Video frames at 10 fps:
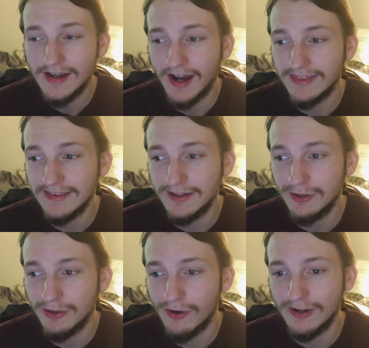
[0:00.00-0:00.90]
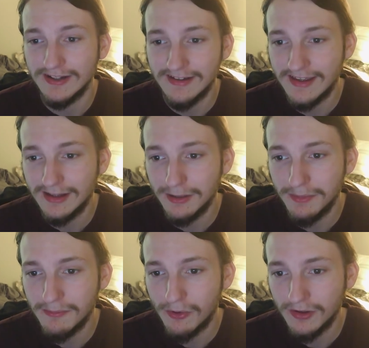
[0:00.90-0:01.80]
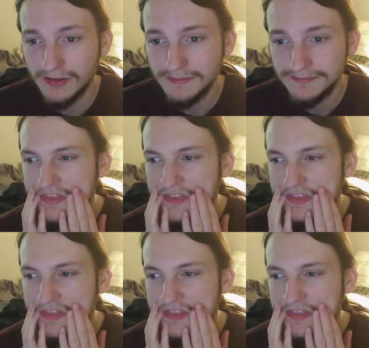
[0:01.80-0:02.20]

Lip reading: I think they could have gone into that a little bit more.